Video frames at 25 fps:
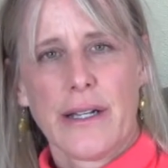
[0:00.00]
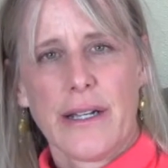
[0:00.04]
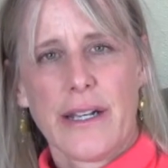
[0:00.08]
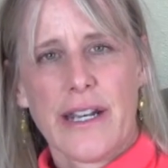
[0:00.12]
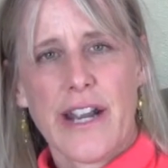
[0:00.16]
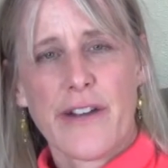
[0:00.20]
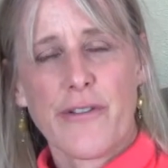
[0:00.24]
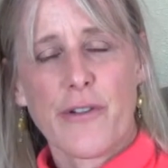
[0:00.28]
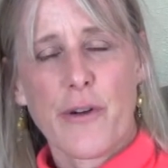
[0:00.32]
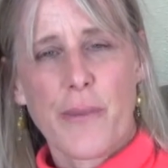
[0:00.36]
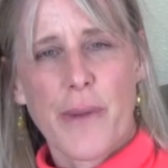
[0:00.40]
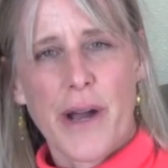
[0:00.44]

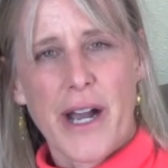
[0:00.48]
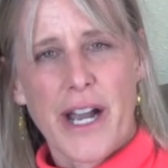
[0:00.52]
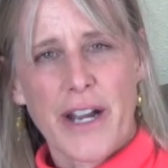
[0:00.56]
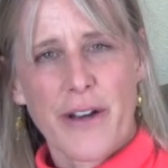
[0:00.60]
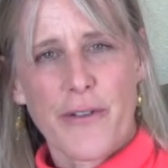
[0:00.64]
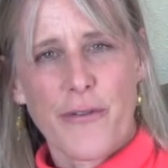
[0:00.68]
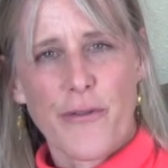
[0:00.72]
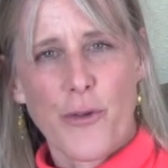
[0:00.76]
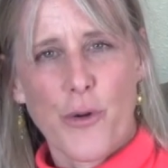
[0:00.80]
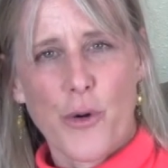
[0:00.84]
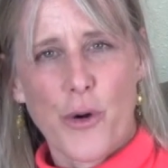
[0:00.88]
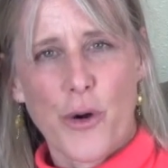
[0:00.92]
never
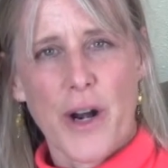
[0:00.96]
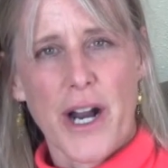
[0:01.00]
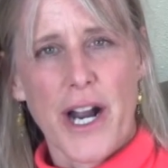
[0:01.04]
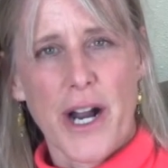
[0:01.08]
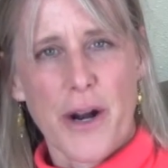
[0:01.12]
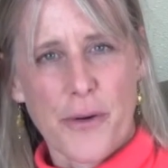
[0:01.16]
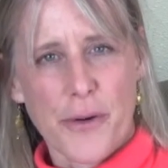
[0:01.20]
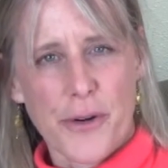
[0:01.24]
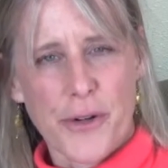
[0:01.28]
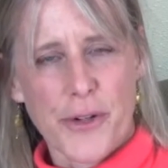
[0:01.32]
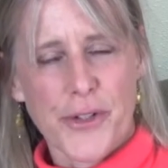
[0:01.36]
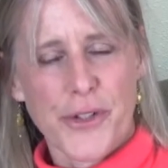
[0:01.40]
mind 4
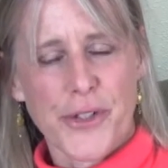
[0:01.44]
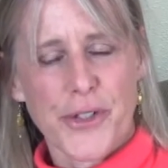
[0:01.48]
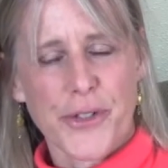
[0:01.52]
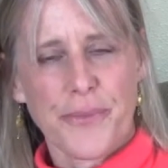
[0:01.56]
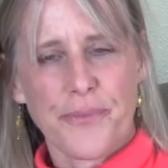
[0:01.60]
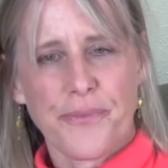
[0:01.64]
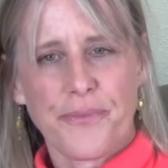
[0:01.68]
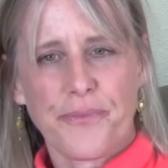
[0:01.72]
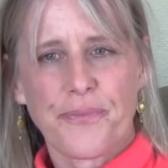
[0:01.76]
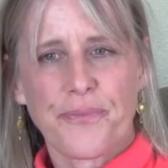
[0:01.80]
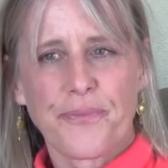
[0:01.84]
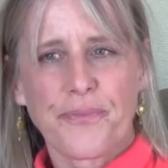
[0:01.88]
hours,
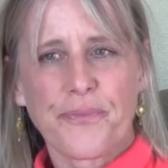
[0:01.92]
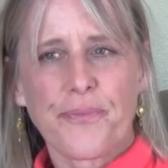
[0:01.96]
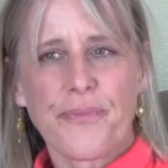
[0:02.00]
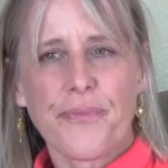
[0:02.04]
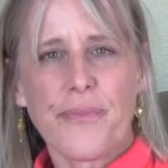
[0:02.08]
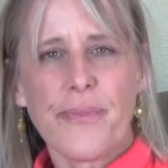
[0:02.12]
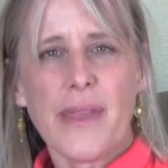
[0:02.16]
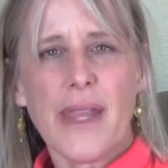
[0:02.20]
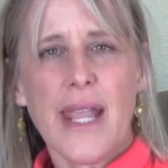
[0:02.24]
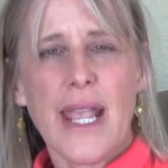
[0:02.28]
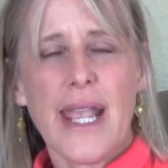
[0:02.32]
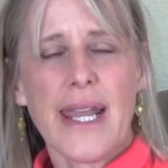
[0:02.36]

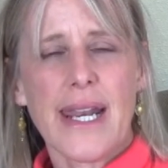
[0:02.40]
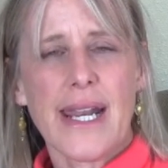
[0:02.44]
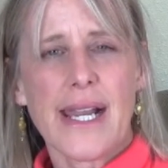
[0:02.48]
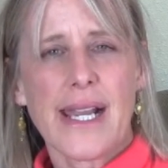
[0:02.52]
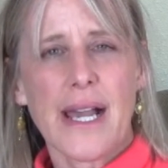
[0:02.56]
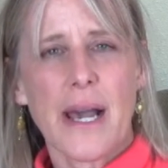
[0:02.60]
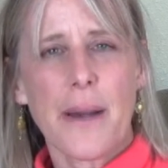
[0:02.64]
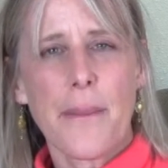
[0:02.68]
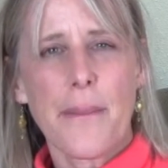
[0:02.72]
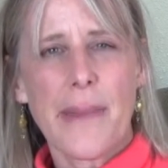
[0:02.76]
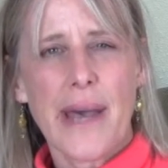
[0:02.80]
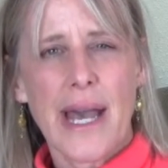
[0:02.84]
and I
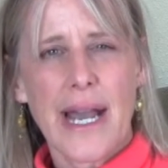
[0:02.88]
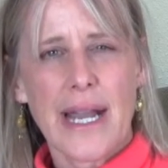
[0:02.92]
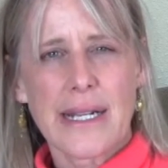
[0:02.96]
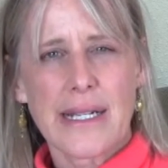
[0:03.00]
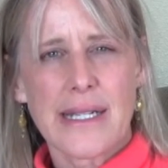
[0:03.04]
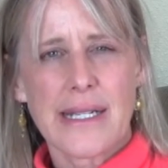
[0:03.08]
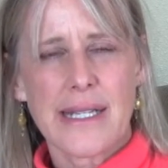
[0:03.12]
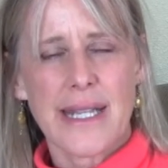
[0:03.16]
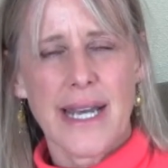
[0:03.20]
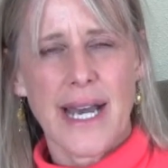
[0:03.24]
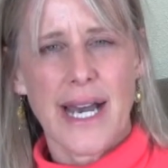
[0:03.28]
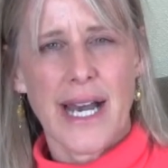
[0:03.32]
come
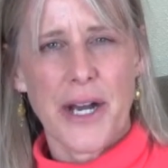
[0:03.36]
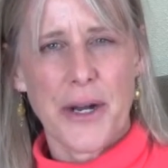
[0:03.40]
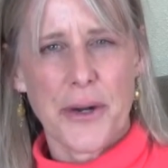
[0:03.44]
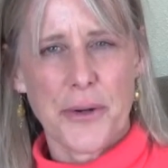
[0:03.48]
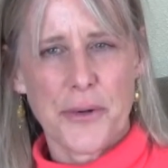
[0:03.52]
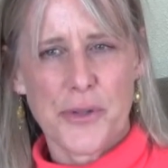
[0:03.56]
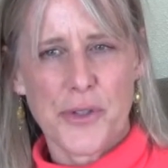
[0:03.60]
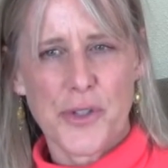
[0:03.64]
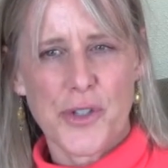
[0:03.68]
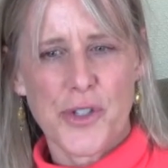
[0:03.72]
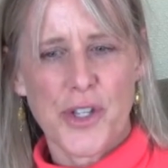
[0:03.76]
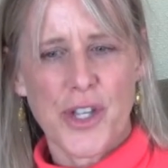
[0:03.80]
back to the
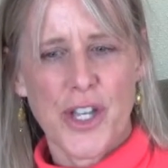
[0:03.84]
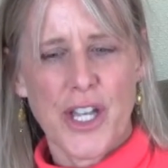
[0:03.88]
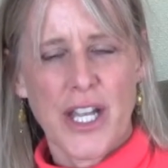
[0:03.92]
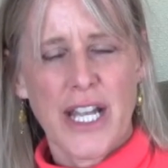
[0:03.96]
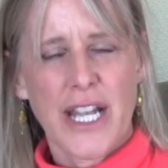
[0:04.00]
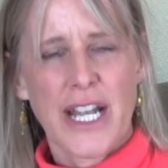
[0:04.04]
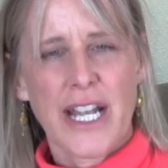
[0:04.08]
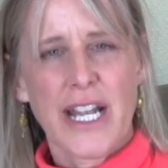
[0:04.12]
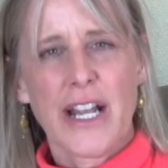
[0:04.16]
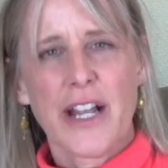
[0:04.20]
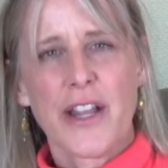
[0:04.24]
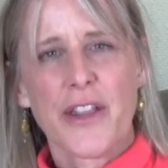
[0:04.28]
house,
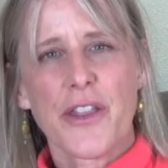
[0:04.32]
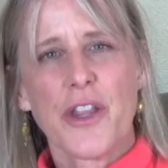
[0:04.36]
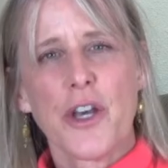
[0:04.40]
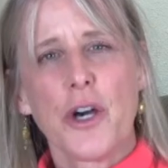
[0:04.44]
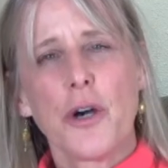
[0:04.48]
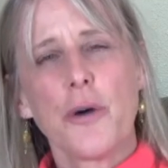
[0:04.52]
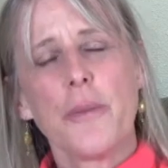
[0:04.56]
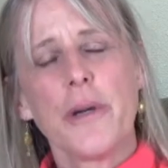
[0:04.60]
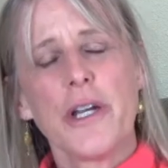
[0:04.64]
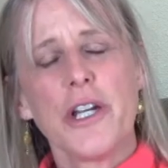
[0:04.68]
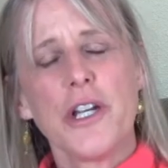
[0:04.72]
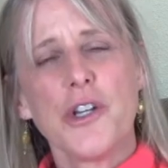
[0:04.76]

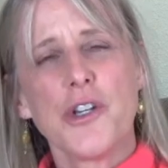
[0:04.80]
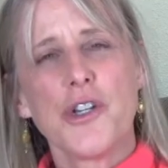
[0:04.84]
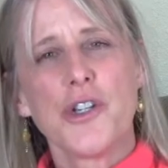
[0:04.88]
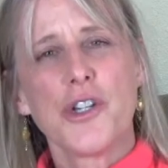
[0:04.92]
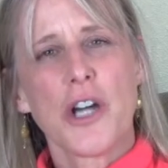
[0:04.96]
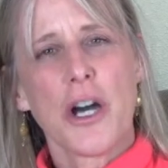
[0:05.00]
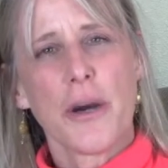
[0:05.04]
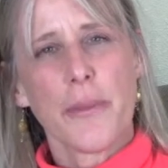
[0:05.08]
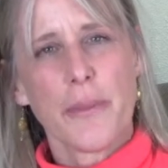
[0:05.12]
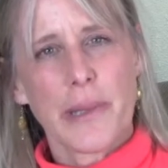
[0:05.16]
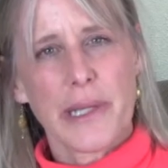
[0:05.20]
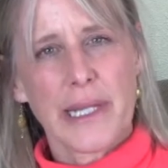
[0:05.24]
they'll be
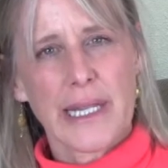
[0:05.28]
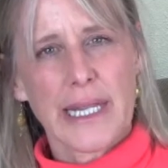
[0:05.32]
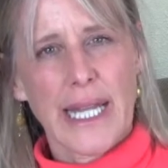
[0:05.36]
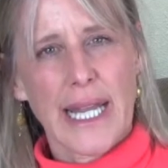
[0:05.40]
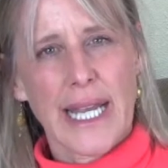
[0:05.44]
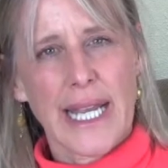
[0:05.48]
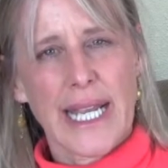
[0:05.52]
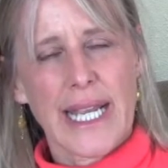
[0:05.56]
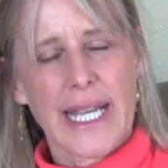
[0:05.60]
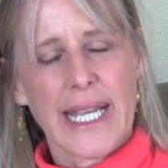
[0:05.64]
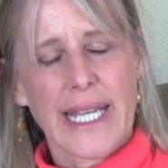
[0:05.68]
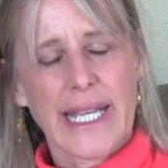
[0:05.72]
jumping
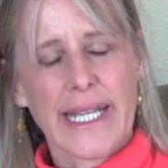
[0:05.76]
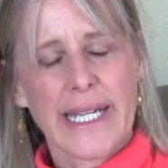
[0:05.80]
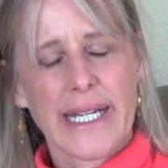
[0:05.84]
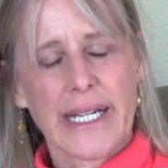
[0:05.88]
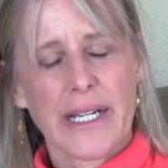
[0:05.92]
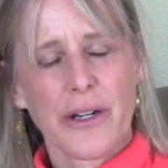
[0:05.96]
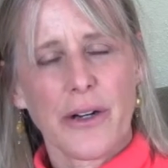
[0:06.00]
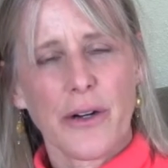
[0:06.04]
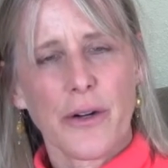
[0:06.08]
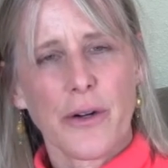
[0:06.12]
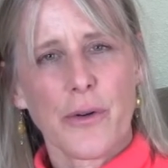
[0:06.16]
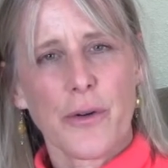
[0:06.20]
like,
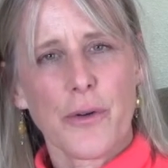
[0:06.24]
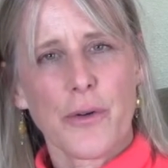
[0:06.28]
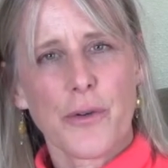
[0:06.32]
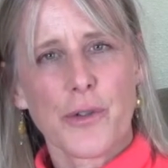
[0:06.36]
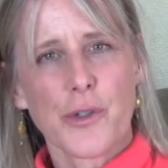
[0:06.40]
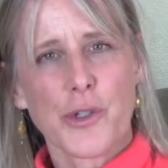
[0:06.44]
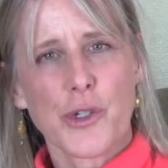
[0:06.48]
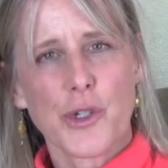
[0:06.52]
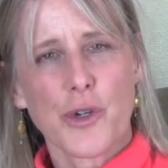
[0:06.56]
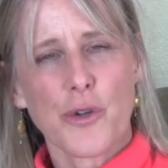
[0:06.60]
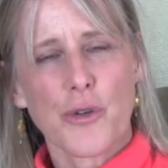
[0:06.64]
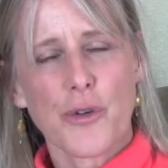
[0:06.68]

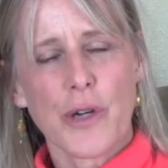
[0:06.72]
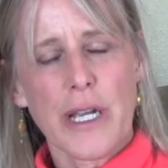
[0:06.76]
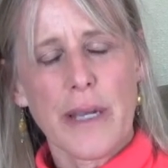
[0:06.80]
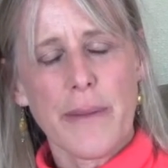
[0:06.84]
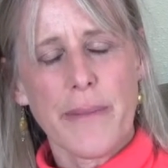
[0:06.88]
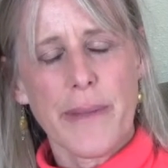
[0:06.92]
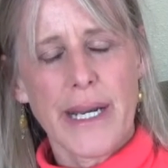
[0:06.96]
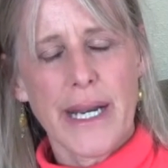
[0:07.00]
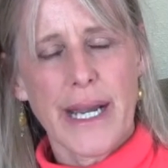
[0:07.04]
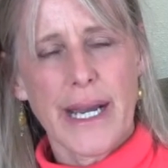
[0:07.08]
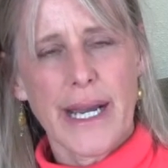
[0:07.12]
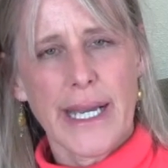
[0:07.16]

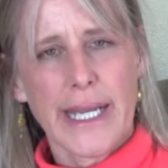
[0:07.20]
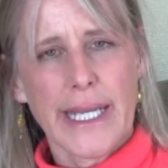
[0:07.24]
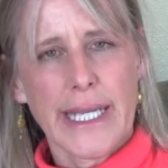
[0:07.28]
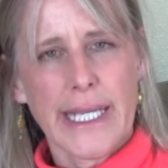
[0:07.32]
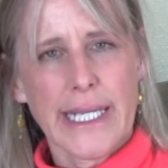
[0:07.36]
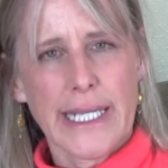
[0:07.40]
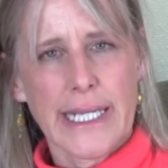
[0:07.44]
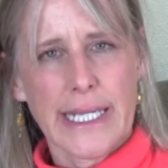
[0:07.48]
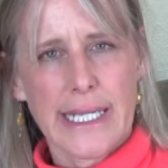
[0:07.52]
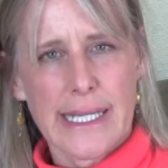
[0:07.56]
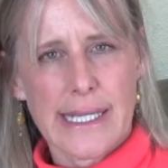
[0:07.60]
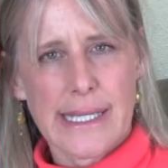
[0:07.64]
screaming
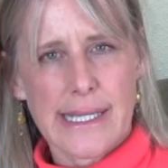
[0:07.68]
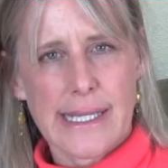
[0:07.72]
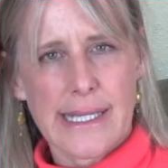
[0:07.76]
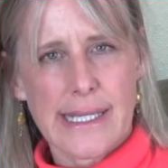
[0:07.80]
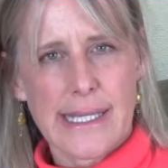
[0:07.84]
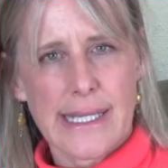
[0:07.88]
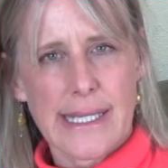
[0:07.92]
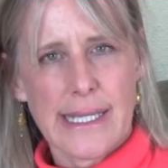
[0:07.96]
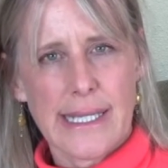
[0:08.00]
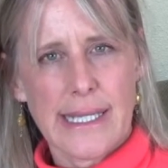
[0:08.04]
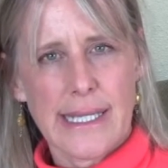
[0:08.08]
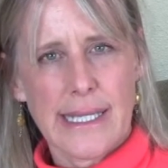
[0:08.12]

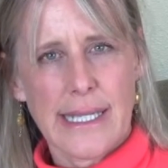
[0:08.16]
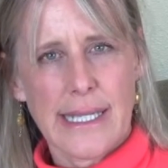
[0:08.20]
hyenas